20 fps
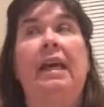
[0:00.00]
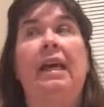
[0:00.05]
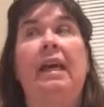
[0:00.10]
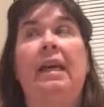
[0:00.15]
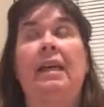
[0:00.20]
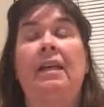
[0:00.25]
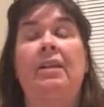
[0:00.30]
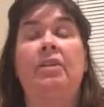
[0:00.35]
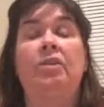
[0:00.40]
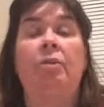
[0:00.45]

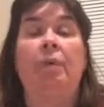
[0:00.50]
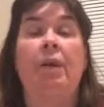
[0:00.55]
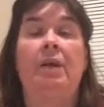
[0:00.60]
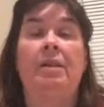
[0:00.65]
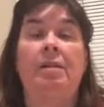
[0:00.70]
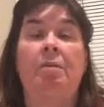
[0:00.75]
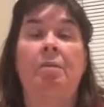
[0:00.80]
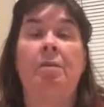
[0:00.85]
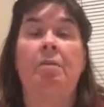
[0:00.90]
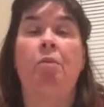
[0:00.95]
and to write
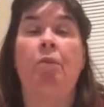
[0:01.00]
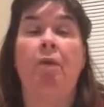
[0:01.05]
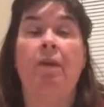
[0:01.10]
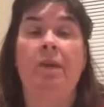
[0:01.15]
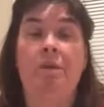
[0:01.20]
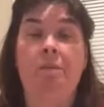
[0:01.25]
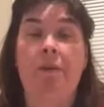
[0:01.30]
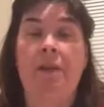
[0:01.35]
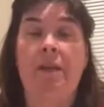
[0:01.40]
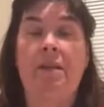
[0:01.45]
something more
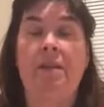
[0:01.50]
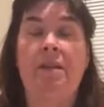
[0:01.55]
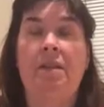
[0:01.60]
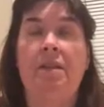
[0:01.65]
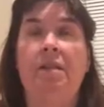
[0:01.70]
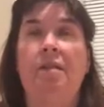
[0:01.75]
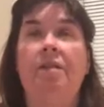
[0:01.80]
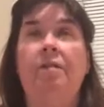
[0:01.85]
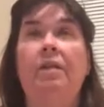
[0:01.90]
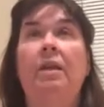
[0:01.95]

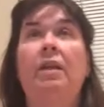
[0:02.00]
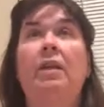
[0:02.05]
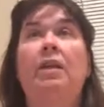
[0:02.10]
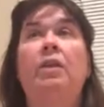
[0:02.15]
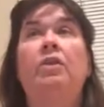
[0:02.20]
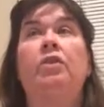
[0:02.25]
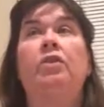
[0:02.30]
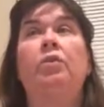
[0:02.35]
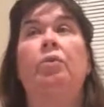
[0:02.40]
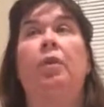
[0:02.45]
expressive,
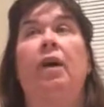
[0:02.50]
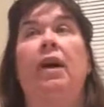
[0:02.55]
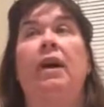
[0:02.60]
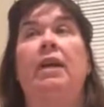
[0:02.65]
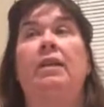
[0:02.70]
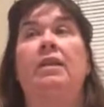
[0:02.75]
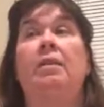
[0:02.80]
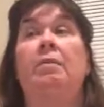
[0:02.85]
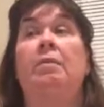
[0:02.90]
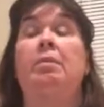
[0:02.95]
to
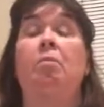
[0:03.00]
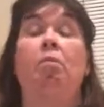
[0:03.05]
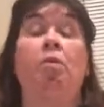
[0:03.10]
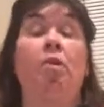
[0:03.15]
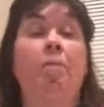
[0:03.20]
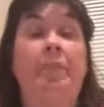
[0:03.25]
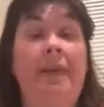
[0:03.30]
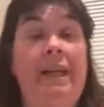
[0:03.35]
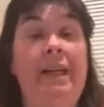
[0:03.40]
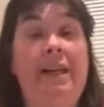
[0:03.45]
write something more
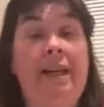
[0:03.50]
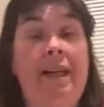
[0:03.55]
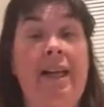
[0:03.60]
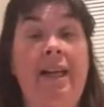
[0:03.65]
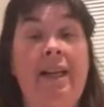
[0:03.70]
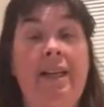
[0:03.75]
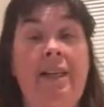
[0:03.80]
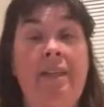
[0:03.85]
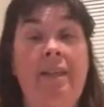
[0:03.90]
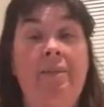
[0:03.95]

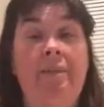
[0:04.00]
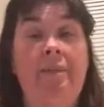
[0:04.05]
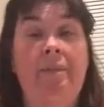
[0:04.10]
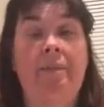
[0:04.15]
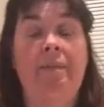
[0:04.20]
opinionated.